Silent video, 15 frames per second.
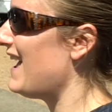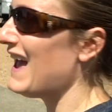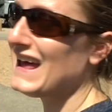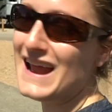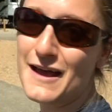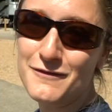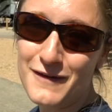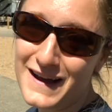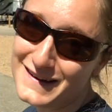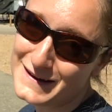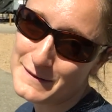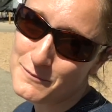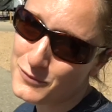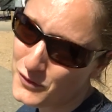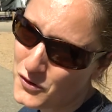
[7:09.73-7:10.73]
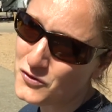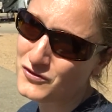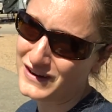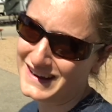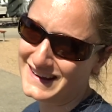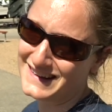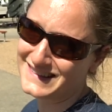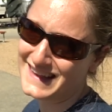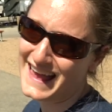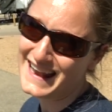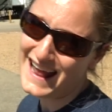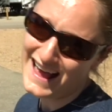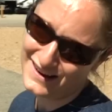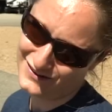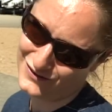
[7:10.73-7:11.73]
And I find him breweries and
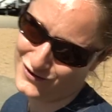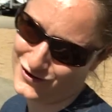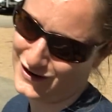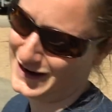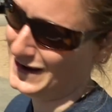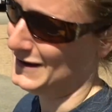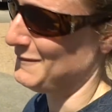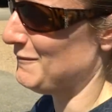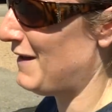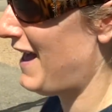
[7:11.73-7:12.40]
ice cream